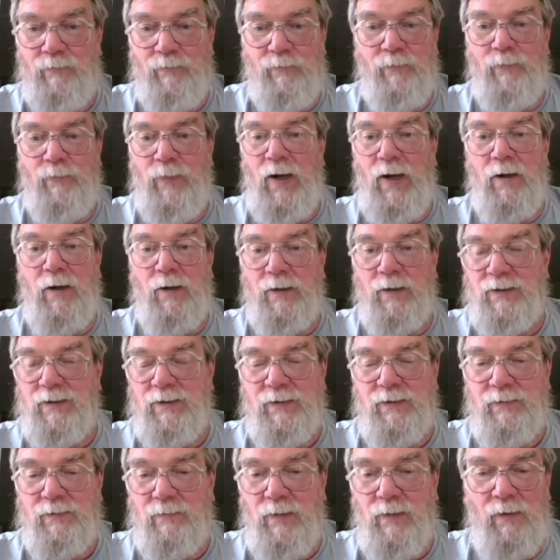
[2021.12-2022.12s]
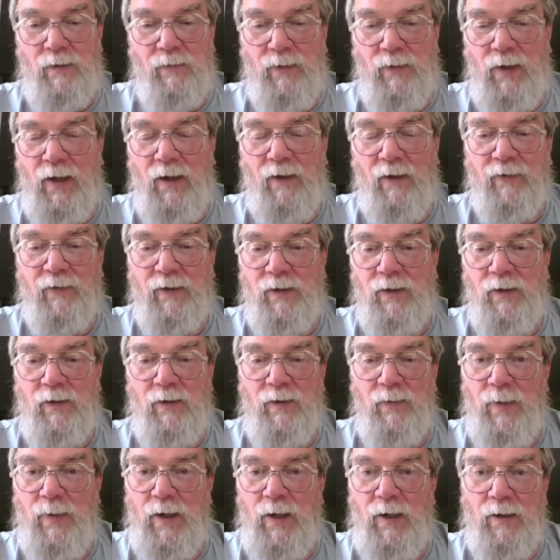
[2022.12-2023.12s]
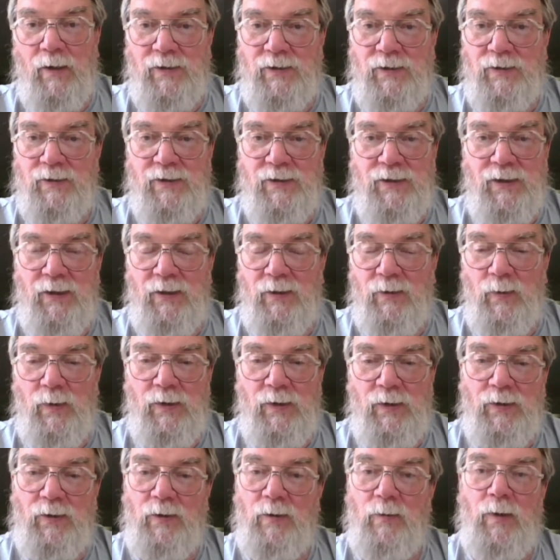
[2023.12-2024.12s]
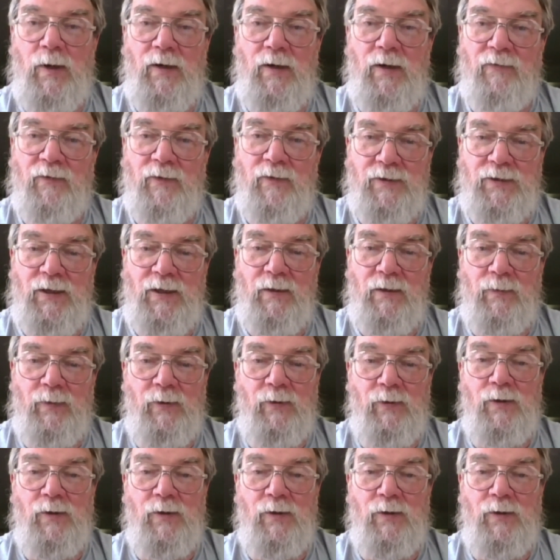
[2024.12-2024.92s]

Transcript: bearings, heavily loaded bearings you'd see in a wind turbine, for example.